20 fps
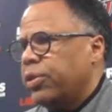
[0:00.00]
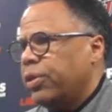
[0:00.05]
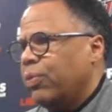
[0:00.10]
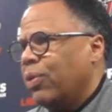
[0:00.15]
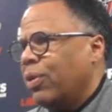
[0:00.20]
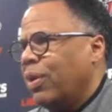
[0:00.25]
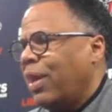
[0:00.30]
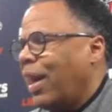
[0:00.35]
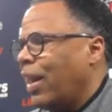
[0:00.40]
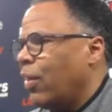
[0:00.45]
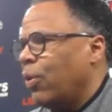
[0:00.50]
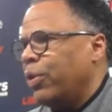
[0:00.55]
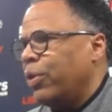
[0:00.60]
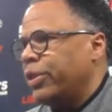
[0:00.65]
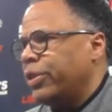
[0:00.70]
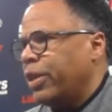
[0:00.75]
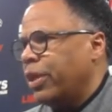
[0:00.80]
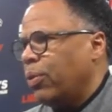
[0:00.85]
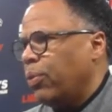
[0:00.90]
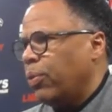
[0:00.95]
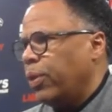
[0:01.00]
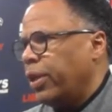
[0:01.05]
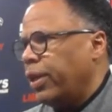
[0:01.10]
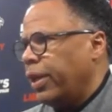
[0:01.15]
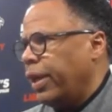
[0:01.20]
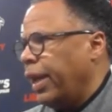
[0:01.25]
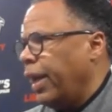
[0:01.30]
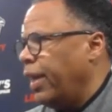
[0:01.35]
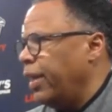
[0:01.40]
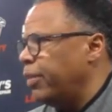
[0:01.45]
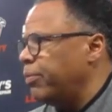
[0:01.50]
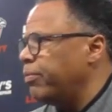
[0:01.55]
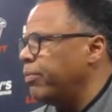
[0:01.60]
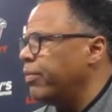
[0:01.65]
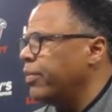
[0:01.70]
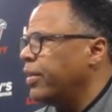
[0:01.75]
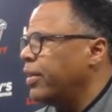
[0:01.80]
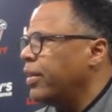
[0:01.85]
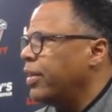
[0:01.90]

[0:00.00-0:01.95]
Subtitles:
we're not always going to win the game.